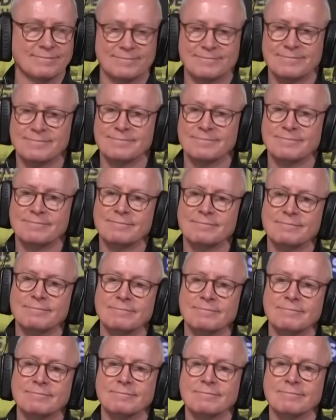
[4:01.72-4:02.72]

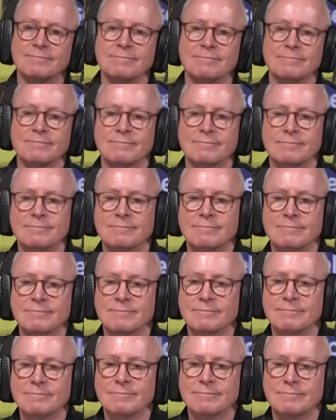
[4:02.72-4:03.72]

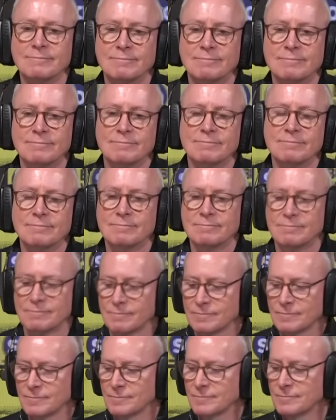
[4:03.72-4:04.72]

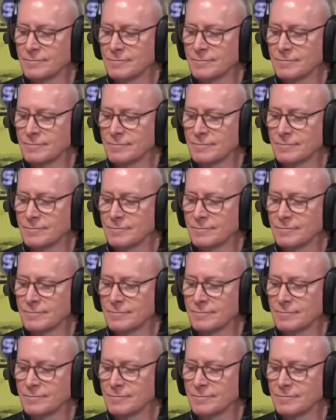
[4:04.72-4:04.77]
[no speech]